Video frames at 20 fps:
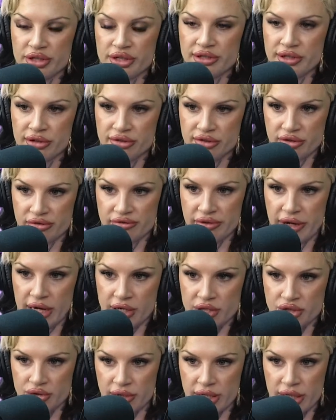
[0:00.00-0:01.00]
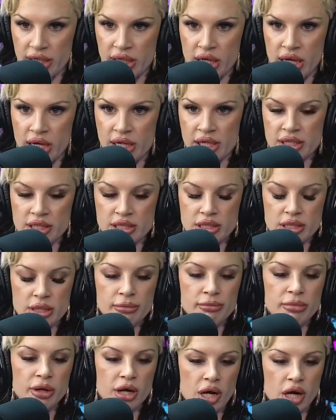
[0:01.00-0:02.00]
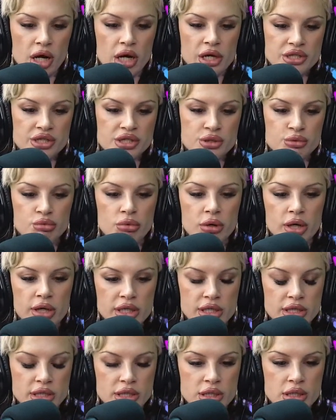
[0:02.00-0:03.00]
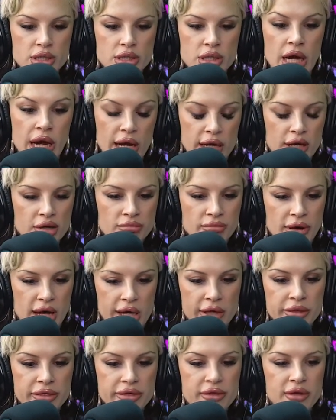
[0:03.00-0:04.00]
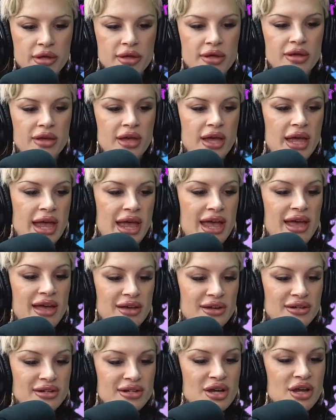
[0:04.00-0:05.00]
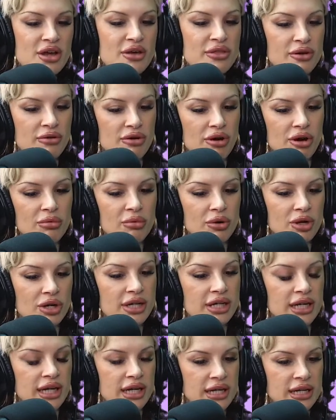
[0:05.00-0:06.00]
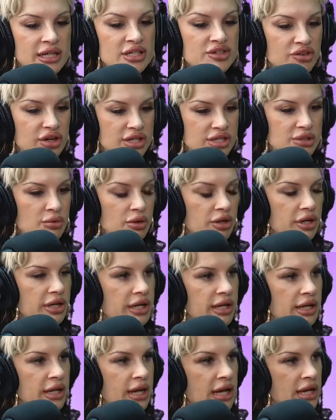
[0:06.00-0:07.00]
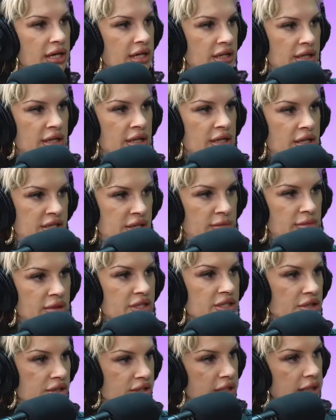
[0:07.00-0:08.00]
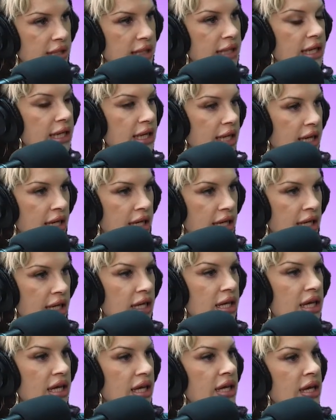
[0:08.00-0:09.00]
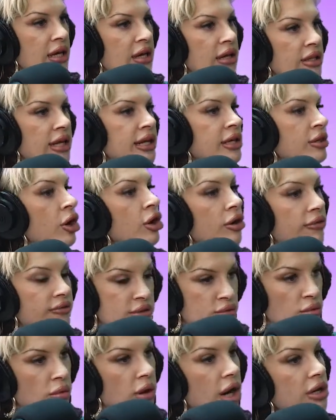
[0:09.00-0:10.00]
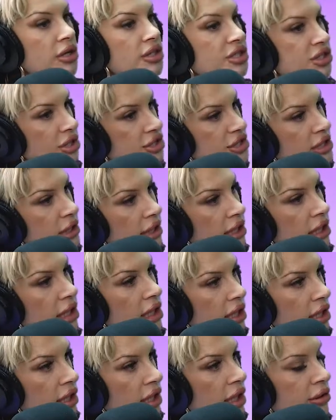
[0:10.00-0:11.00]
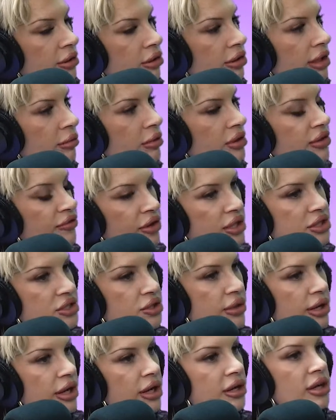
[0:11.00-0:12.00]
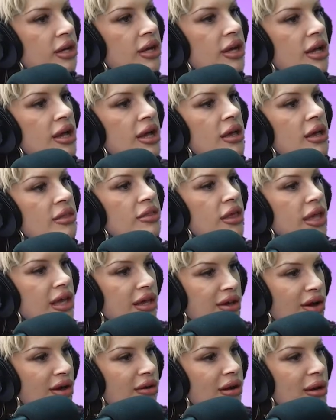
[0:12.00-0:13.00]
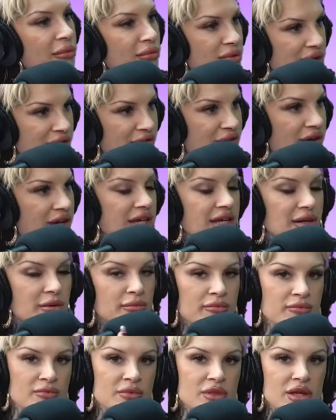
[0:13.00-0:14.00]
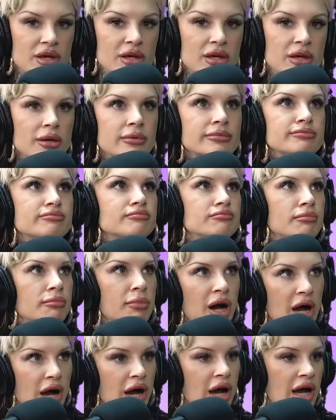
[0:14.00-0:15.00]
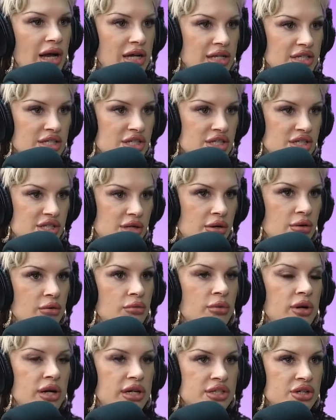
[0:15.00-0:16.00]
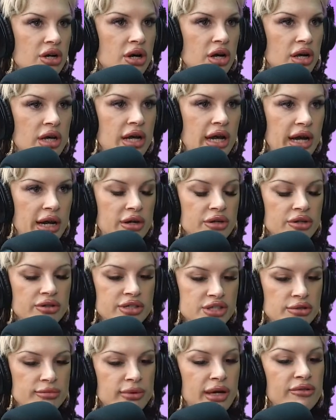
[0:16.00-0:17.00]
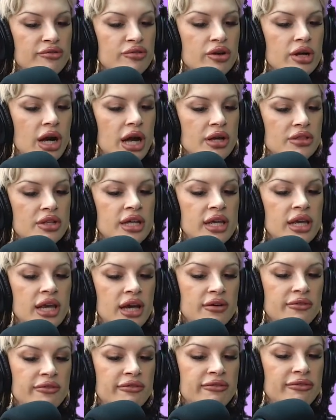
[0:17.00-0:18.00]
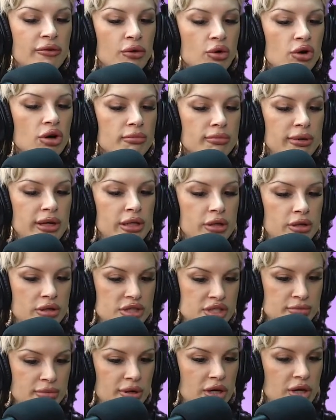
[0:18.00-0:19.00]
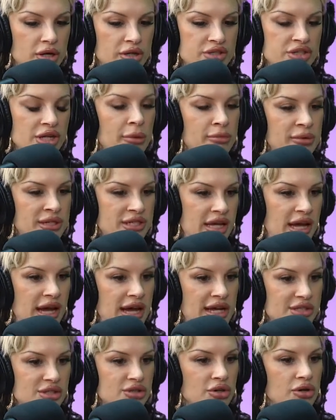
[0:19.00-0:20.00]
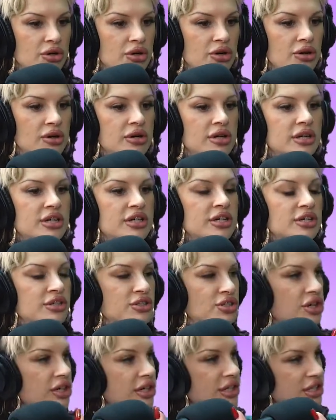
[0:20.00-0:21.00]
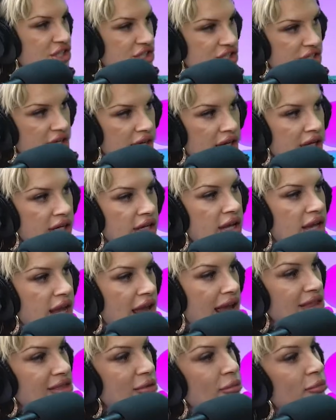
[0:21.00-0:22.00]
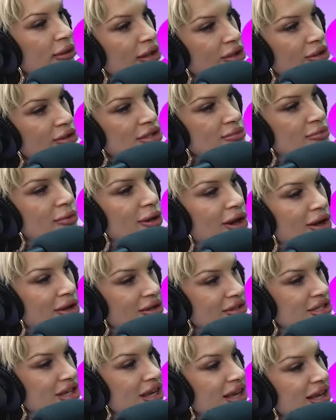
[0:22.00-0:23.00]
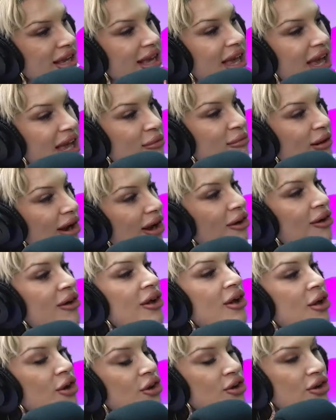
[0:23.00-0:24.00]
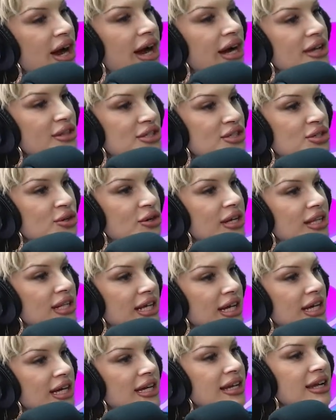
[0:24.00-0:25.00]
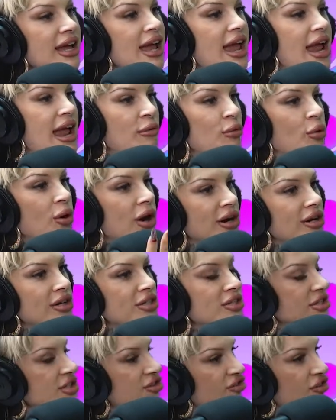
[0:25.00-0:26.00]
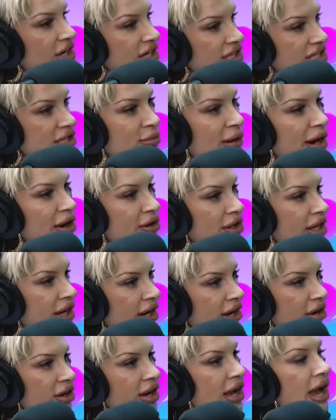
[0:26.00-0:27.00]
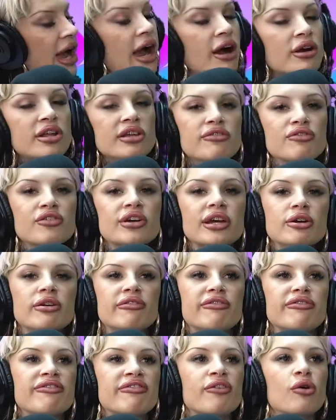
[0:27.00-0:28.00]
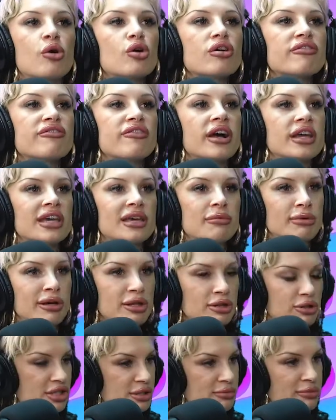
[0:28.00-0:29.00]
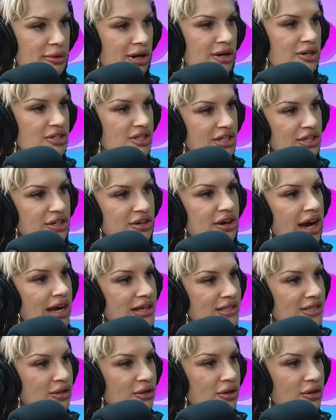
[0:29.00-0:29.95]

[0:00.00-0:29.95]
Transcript: at a dildo factory, and his boss was high on meth, and yeah. they're all working. His friend's working, and something starts leaking. Oh no! Like all of this water starts leaking, and they're like, "What the fuck's going on?" They go up, the fucking, the boss was on, high on crystal meth, forgot that he had four billiards balls up his asshole, no. took a shit, and the billiards balls came out, cracked the toilet, and water starts fucking spouting out. How do you forget you have four fucking billiards balls in your asshole?